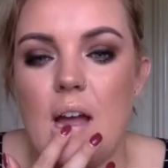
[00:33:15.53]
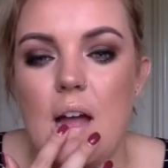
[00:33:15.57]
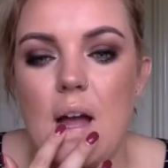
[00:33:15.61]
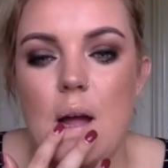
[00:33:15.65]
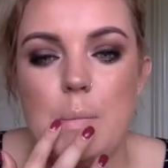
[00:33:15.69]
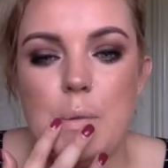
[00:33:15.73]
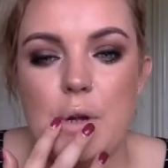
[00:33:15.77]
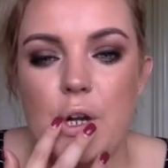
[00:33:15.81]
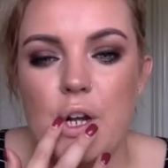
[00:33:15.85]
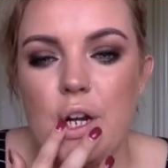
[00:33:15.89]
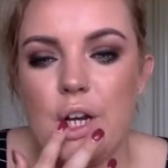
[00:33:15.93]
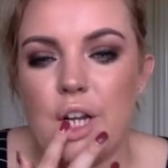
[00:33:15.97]
I'm
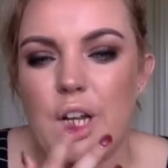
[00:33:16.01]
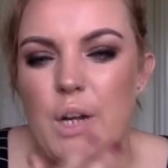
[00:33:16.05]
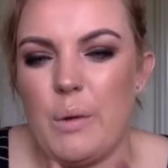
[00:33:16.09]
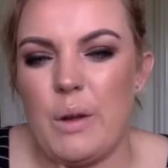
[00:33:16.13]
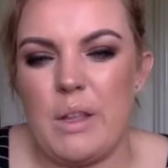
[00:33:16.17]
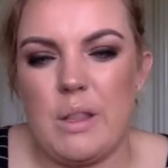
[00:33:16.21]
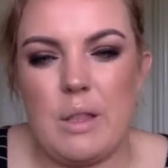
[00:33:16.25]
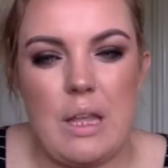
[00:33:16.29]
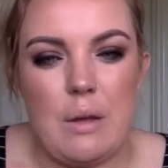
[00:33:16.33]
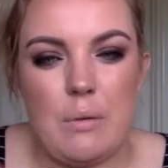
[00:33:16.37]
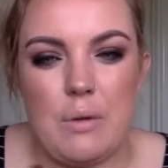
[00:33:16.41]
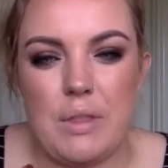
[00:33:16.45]
not going to go
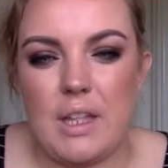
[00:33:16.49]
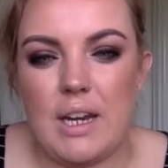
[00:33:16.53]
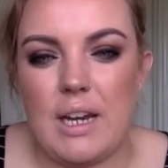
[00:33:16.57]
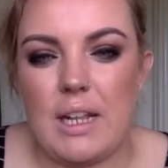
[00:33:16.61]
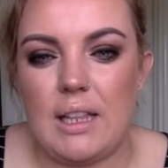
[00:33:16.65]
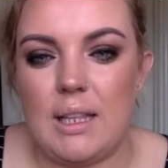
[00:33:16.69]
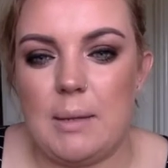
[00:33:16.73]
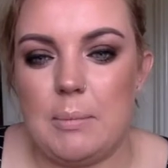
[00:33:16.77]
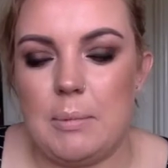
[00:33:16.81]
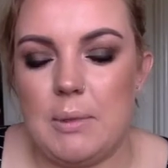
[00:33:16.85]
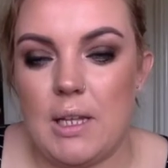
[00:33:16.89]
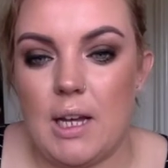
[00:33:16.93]
in there with any
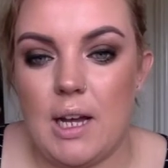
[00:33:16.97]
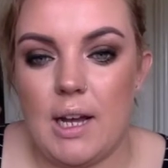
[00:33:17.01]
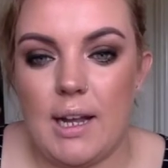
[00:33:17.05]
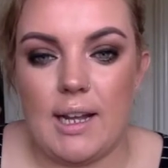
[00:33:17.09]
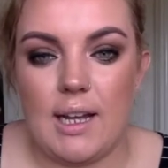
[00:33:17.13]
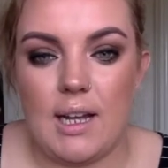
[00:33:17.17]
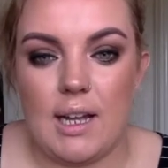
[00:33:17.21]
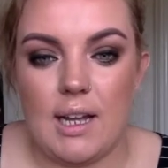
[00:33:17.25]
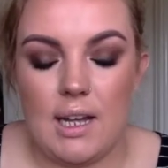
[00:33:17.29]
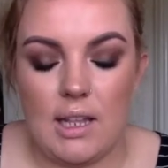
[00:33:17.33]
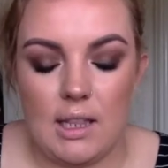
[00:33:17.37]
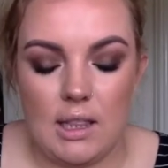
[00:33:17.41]
lip
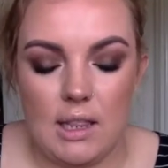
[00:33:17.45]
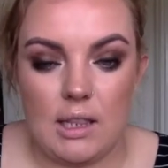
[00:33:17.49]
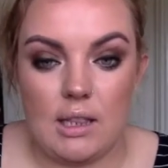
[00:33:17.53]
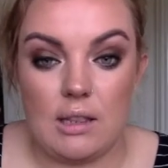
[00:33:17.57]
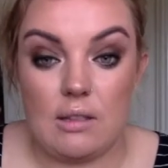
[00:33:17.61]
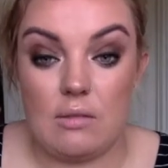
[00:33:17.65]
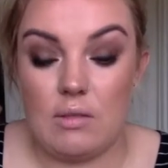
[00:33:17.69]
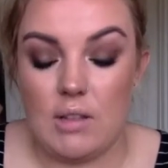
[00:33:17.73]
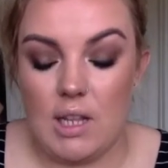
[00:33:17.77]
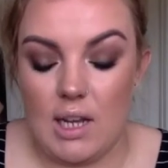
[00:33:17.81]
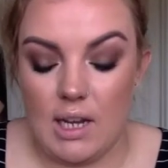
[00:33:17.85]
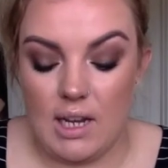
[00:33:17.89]
liner.
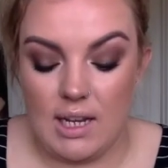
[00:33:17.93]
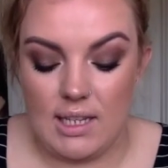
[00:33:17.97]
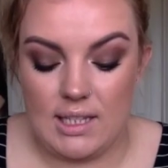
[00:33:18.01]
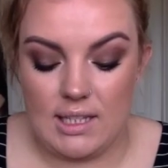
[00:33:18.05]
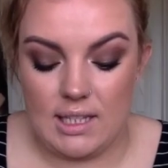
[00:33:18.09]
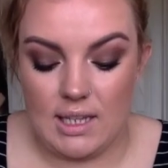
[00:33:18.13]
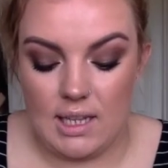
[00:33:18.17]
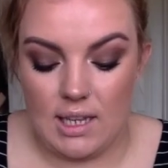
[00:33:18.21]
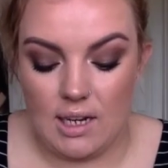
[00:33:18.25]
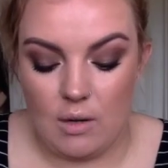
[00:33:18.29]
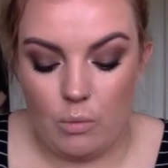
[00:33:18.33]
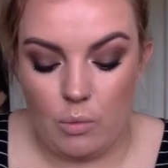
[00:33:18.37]
Like I
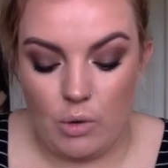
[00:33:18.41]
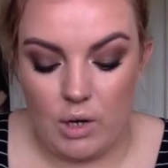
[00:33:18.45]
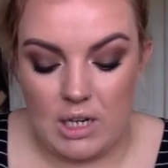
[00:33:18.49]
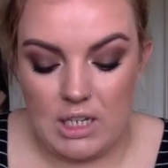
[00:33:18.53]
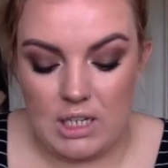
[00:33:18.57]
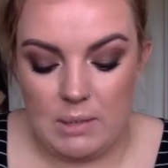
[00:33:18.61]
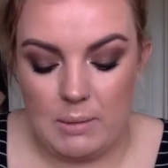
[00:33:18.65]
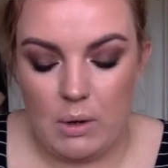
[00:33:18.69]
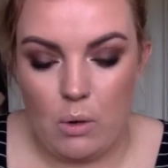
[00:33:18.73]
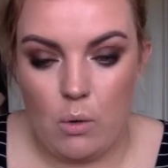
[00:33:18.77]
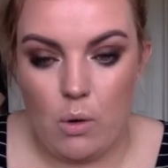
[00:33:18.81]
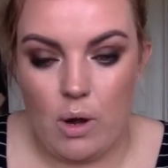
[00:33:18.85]
said, I want it
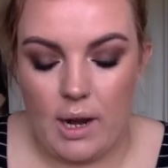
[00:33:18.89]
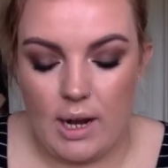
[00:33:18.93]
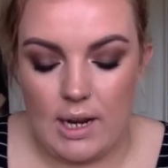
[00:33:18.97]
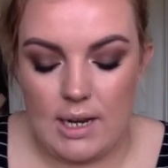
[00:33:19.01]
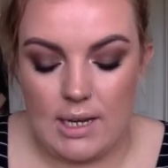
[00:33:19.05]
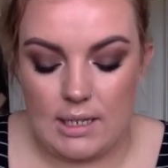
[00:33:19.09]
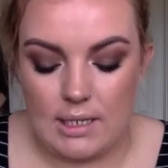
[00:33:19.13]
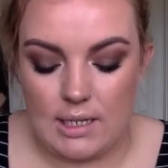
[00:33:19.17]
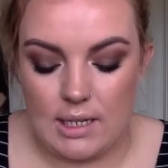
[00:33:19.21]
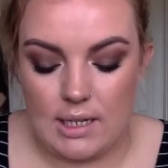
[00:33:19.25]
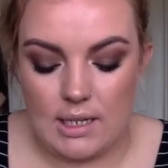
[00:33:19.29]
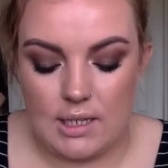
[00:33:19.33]
to be quite
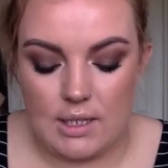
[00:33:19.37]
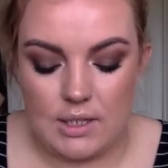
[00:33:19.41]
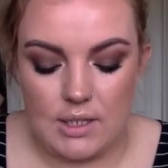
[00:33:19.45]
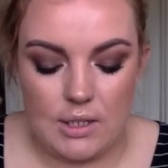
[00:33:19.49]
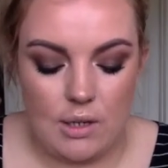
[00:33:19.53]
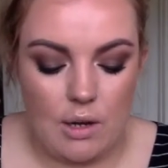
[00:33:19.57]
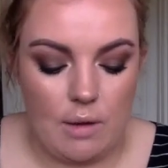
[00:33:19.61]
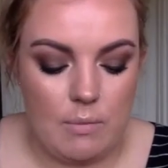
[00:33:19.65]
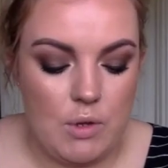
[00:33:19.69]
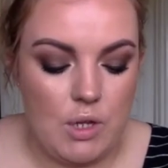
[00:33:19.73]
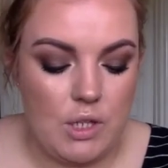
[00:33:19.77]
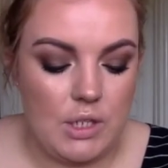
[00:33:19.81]
undone. So
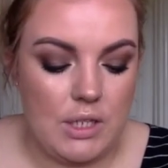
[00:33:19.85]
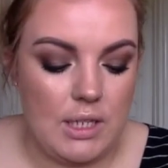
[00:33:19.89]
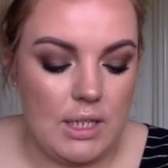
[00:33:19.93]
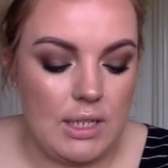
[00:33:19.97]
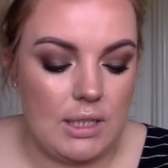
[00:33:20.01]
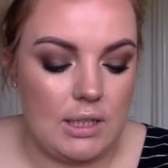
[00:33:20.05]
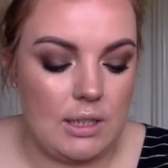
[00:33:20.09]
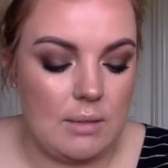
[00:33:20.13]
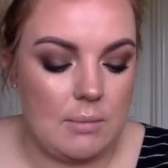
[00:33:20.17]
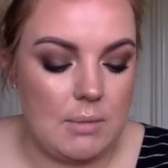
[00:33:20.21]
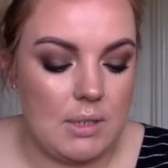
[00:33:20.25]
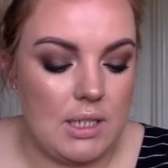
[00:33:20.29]
I'm using a
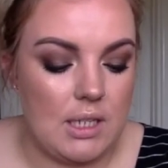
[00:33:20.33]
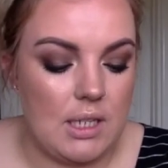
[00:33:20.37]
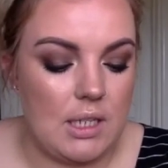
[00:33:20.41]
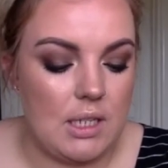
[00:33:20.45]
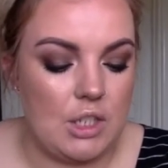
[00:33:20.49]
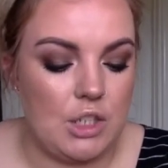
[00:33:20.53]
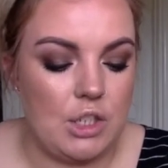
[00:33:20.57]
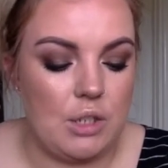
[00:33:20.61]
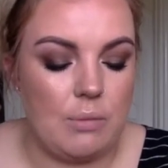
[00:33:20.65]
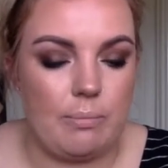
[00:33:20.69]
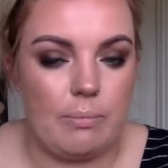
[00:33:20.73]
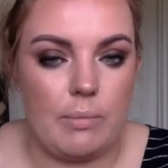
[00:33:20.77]
limited
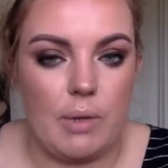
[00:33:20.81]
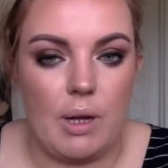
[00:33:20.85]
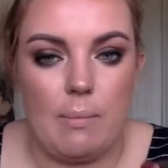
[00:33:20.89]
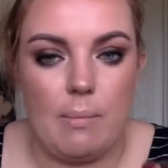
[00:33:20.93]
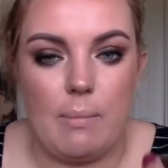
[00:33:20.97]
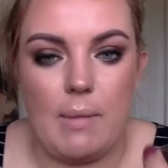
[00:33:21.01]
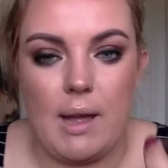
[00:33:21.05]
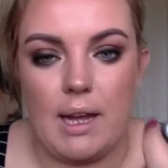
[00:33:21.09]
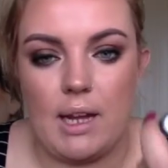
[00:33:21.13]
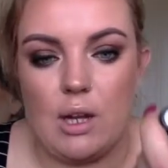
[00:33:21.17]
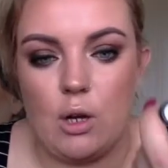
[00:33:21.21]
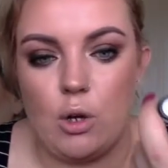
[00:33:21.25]
edition by
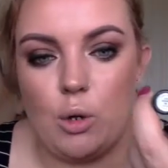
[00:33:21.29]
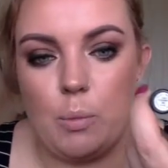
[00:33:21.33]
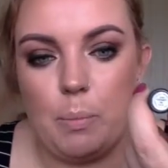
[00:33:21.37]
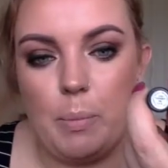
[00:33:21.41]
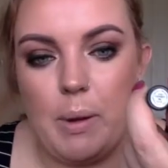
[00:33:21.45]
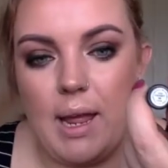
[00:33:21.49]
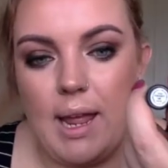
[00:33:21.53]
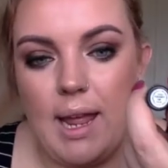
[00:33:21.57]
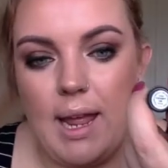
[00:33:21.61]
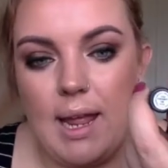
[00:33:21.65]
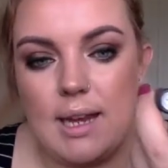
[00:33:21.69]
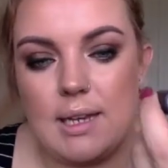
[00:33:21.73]
MAC called
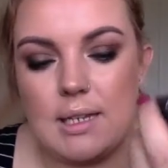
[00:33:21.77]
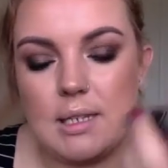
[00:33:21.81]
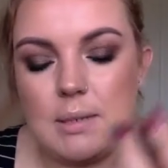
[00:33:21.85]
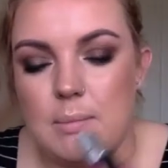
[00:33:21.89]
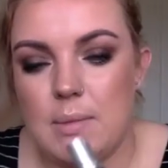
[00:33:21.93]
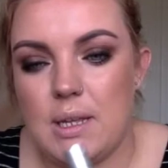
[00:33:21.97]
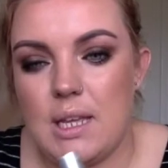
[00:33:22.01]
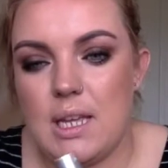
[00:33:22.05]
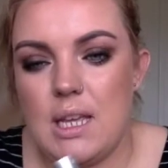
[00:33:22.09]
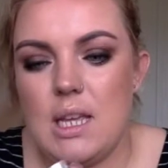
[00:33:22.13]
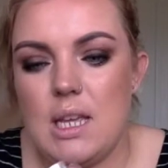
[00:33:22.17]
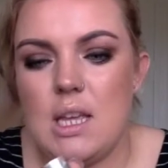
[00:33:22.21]
Panda
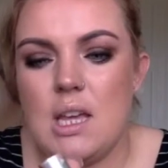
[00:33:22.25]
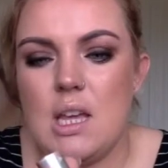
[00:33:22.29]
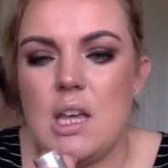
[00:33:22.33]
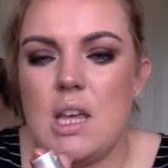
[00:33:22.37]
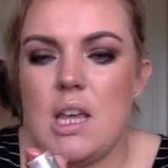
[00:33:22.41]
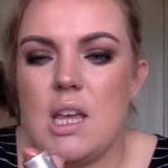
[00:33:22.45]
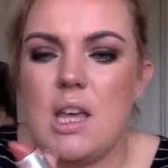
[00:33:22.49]
Me.